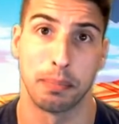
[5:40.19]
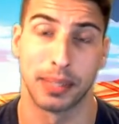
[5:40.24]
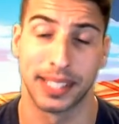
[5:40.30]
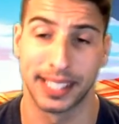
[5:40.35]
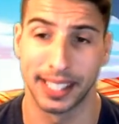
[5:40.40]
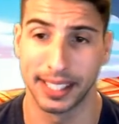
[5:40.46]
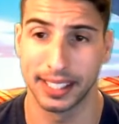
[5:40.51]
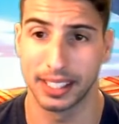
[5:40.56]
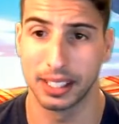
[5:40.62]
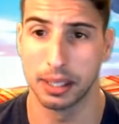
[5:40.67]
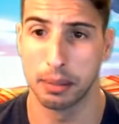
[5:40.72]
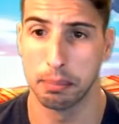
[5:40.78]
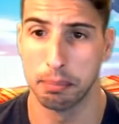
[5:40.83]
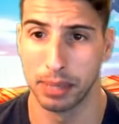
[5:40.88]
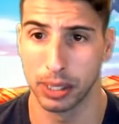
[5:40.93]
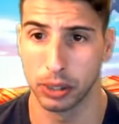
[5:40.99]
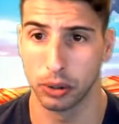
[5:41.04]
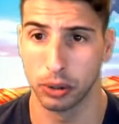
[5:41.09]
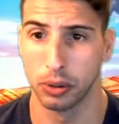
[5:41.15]
King
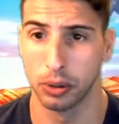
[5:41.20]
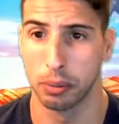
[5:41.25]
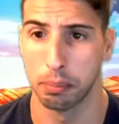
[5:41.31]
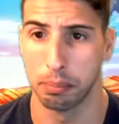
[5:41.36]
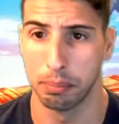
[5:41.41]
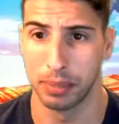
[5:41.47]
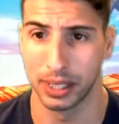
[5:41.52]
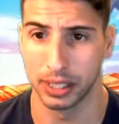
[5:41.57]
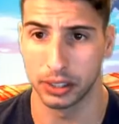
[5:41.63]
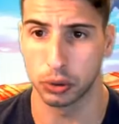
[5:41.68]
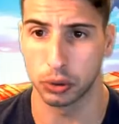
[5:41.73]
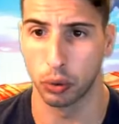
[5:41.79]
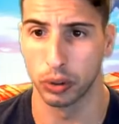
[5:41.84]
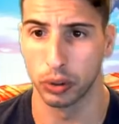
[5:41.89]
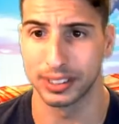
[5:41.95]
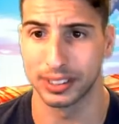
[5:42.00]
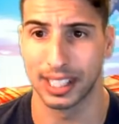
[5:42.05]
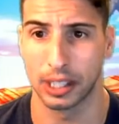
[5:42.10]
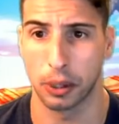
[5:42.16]
Metal
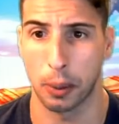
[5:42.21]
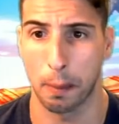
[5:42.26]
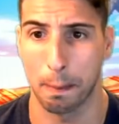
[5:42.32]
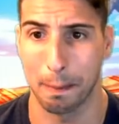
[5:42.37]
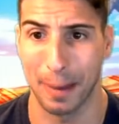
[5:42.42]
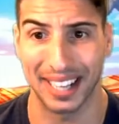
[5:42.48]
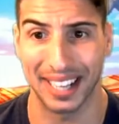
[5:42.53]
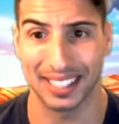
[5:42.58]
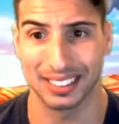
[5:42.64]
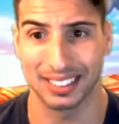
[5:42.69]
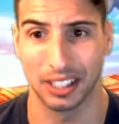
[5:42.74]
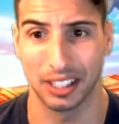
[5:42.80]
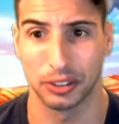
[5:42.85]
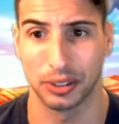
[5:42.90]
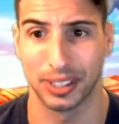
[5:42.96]
Minotaurs that are maxed out.